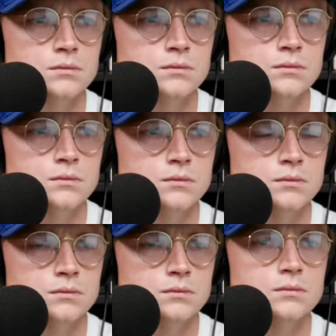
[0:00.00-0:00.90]

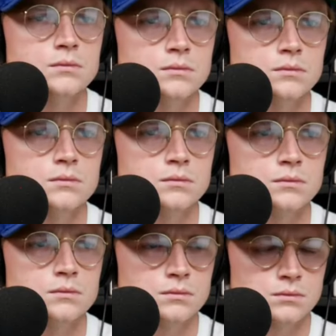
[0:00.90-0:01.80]

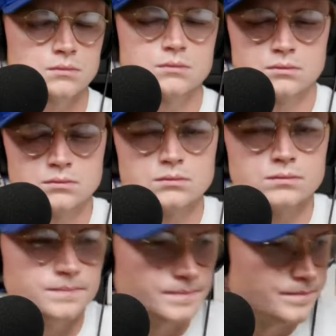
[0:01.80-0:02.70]

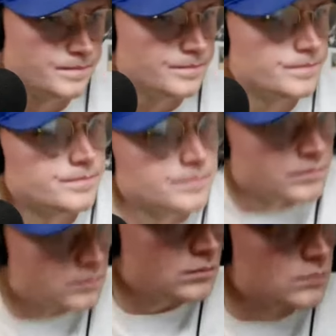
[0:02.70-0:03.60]

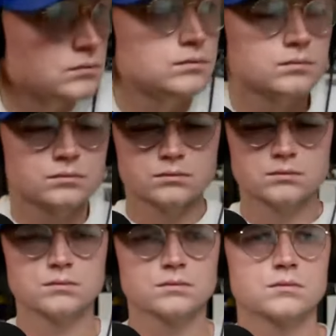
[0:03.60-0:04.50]

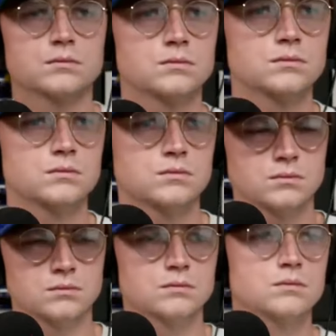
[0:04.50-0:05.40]

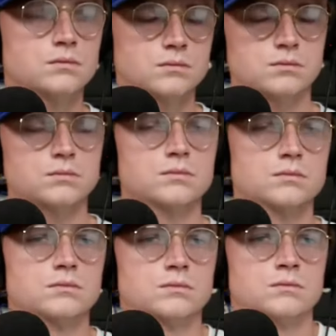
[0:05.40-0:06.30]

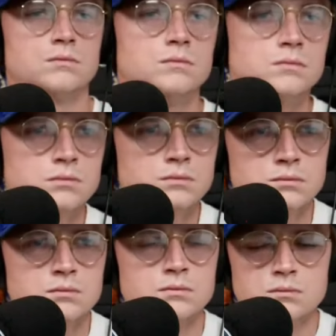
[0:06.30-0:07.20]

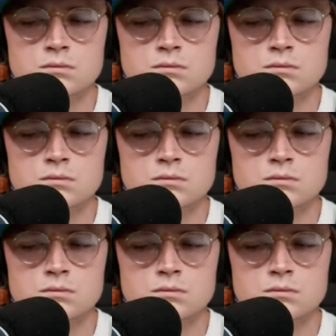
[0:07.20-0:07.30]
No words are spoken by the person on screen.